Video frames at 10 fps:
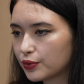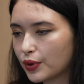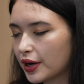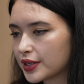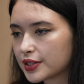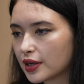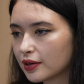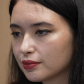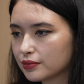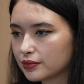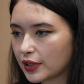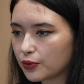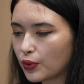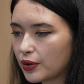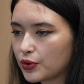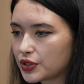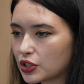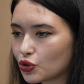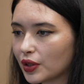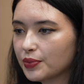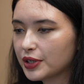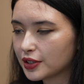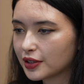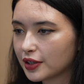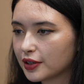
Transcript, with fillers: why is that? Like, why was it so limited?